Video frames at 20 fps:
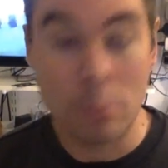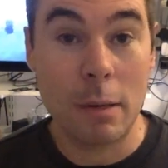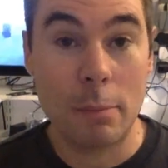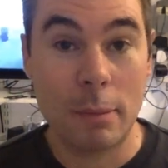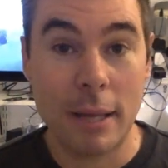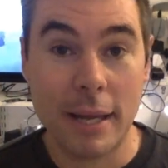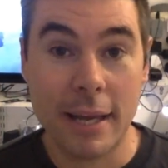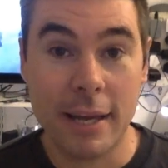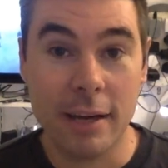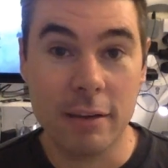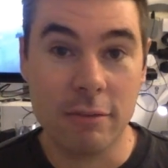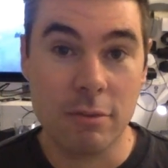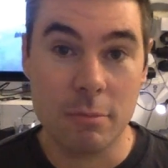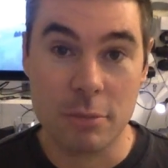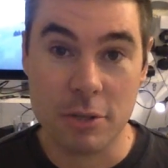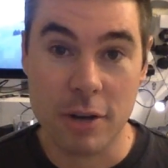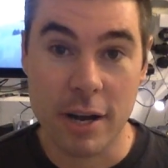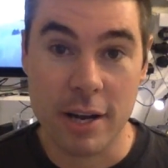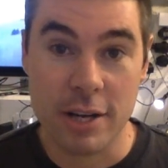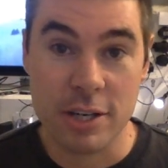Blackout from
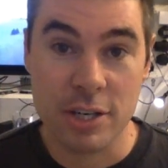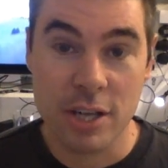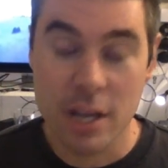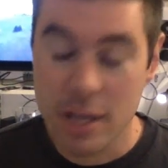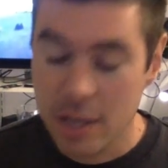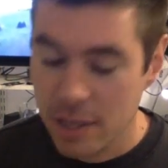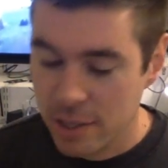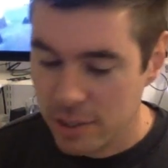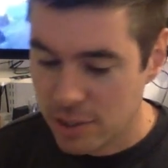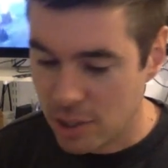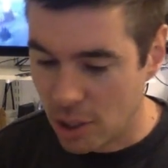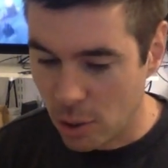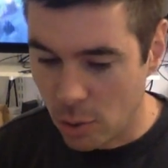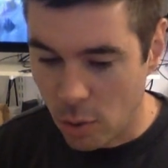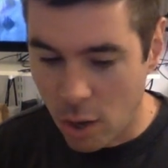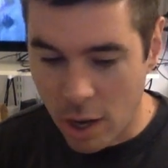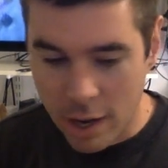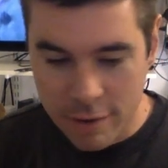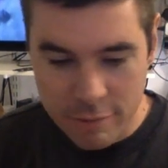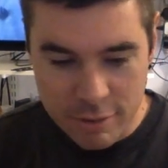scratch.
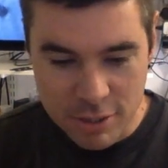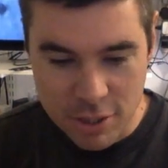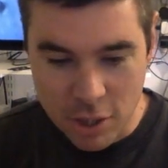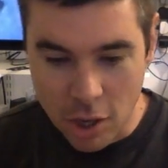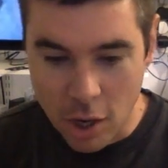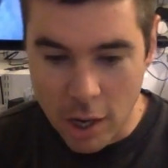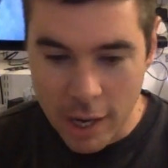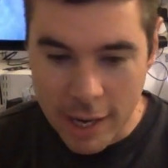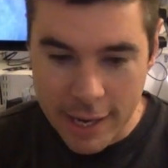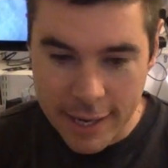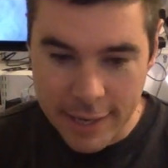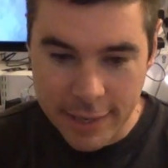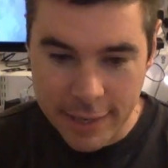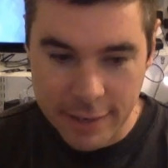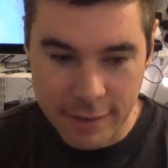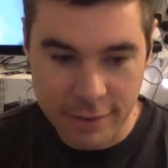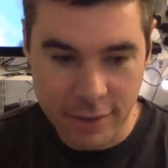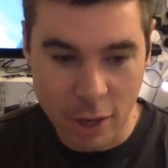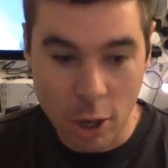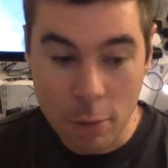So I
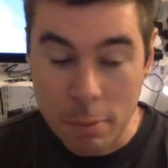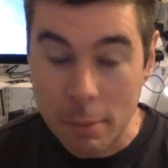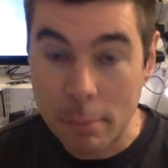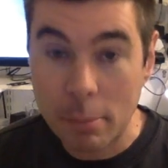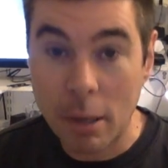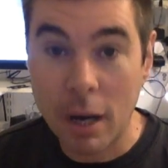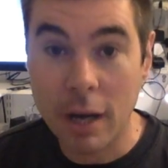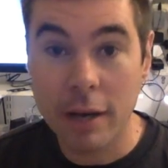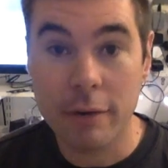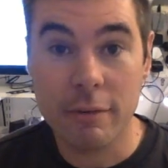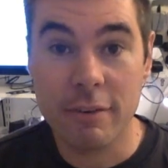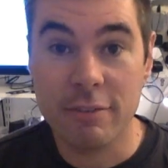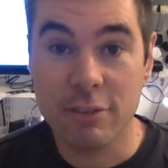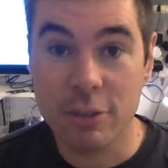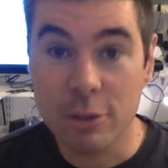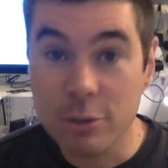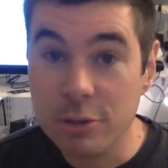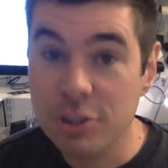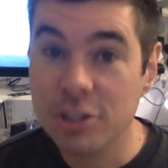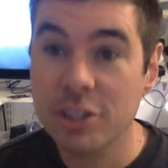retired the Open Pilot
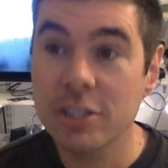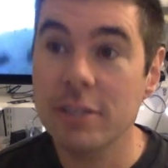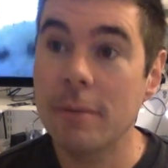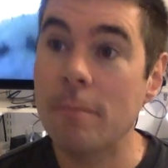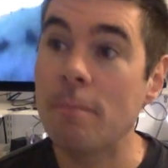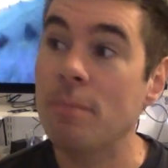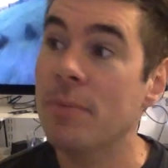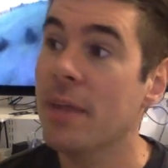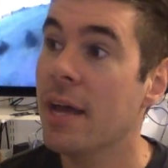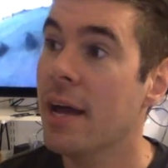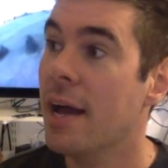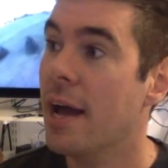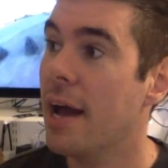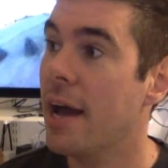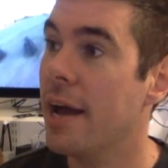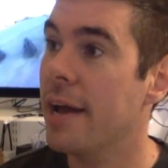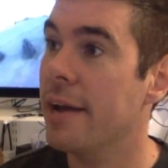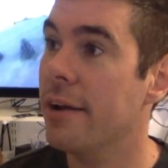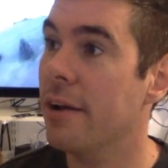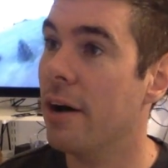Revolution,
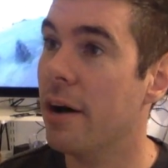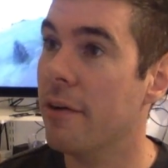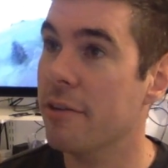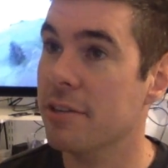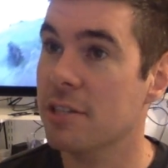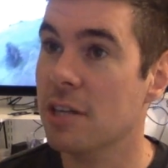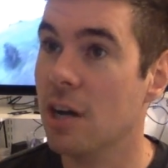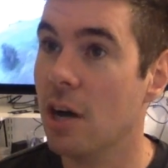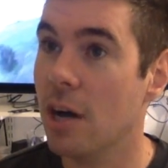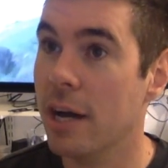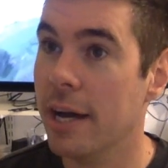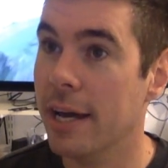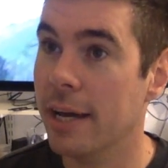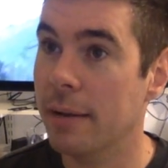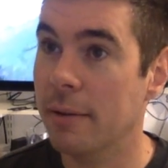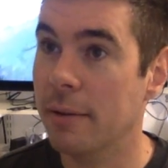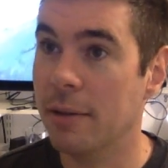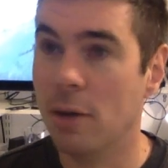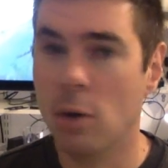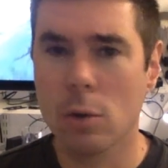and I
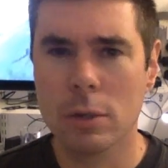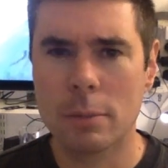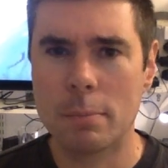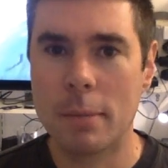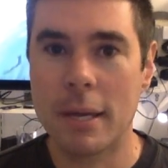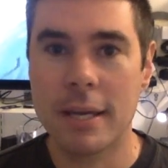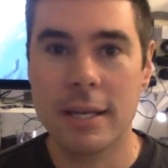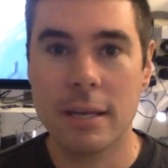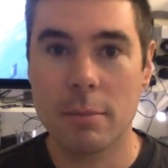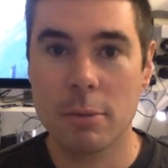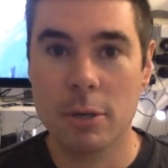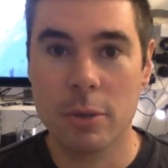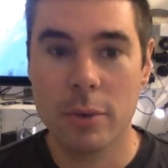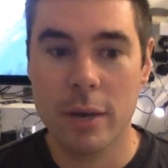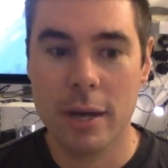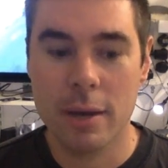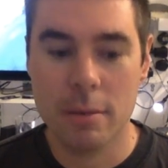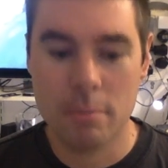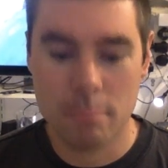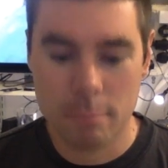retired the old
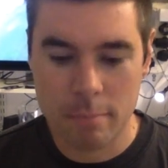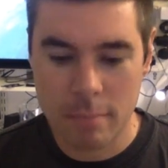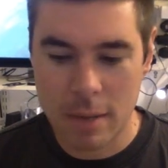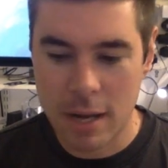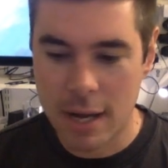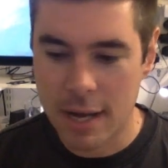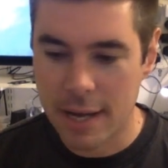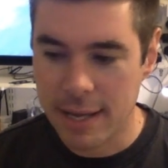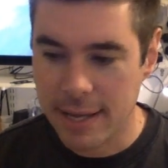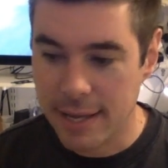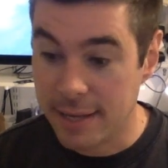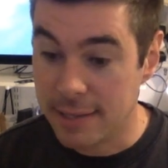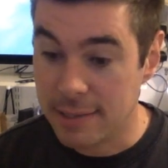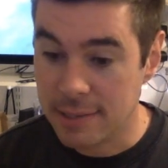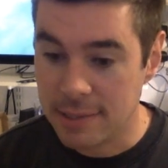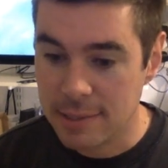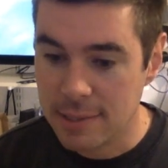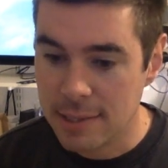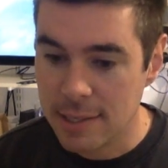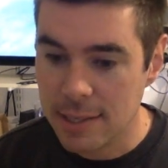PWM
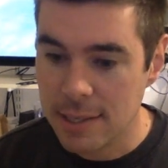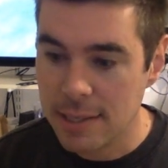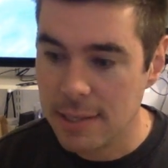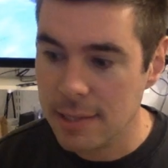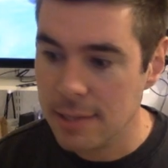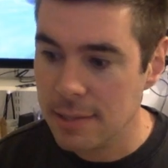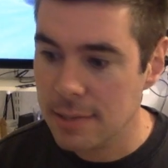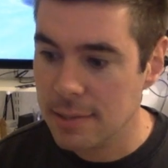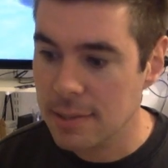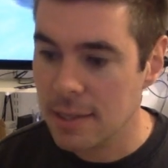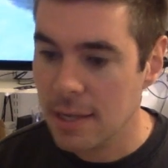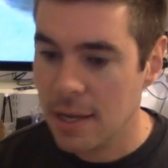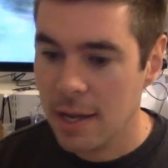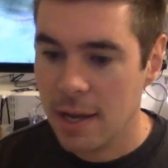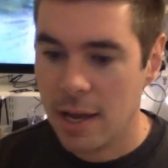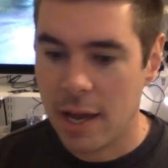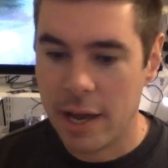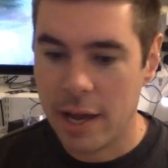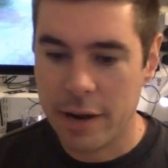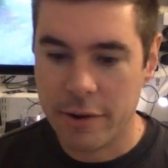ESCs,
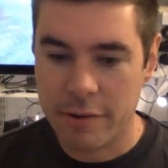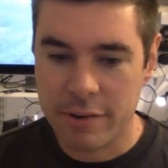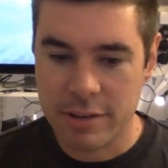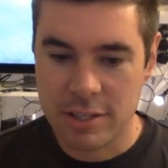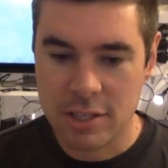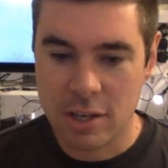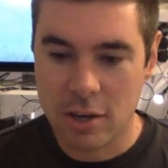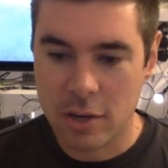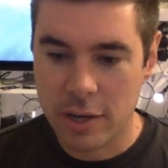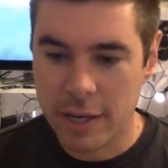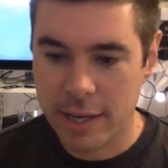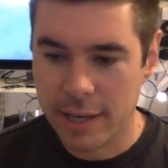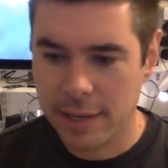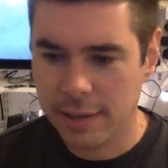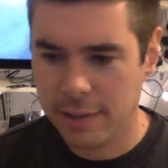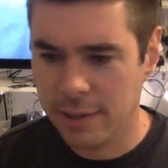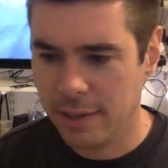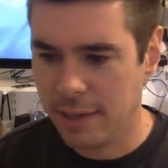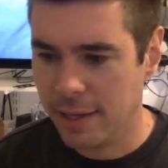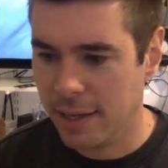and I
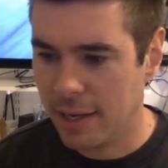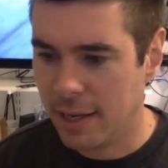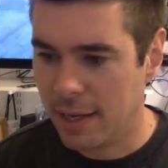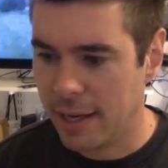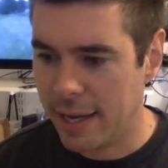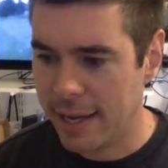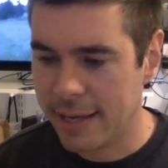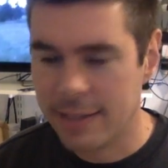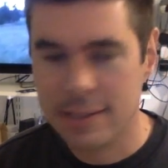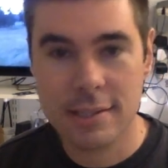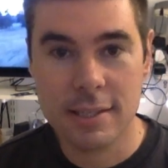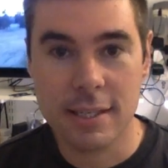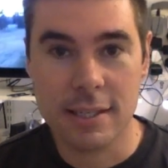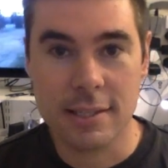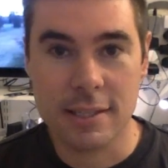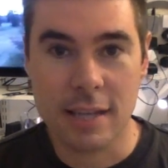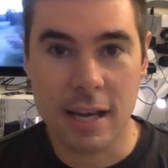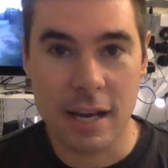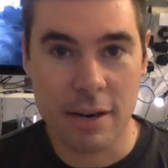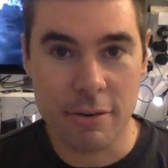retired the
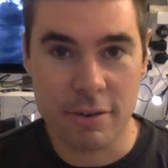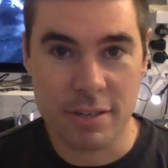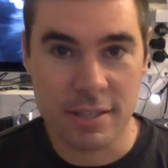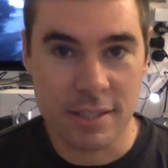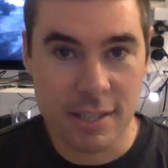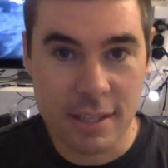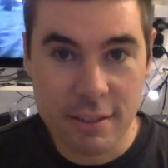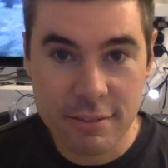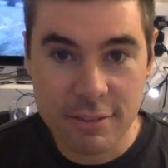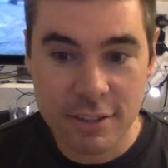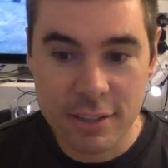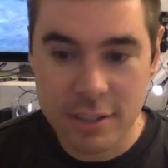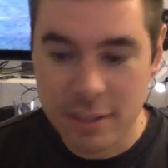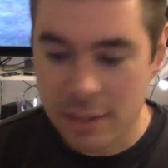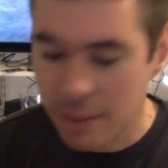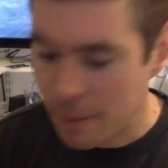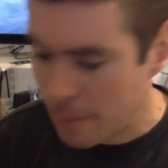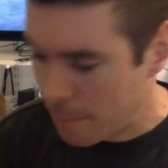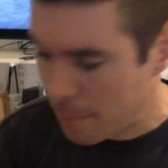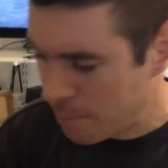X6R
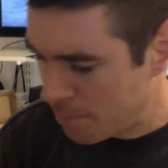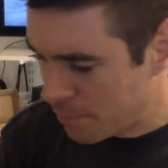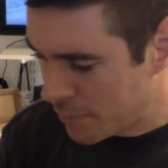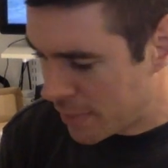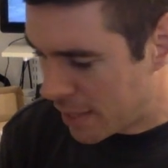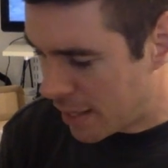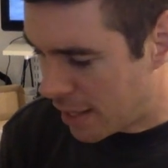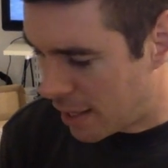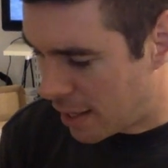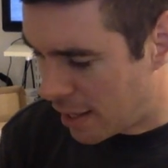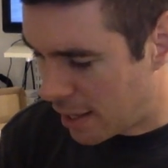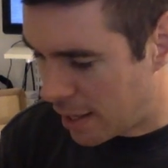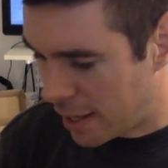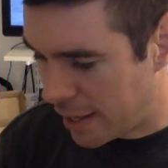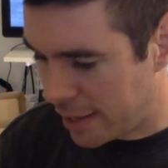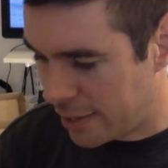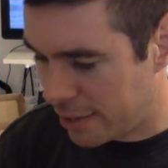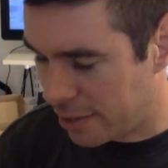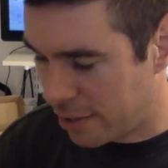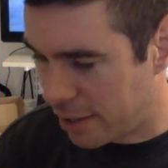receiver,
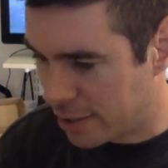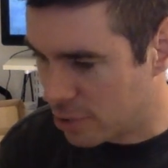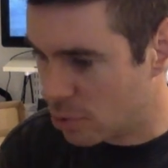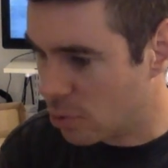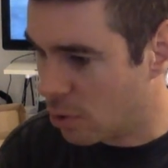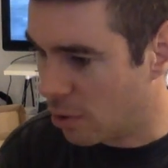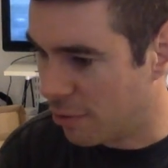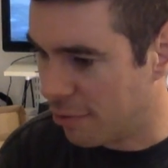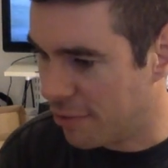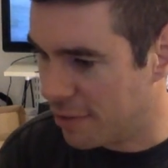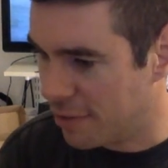and I took off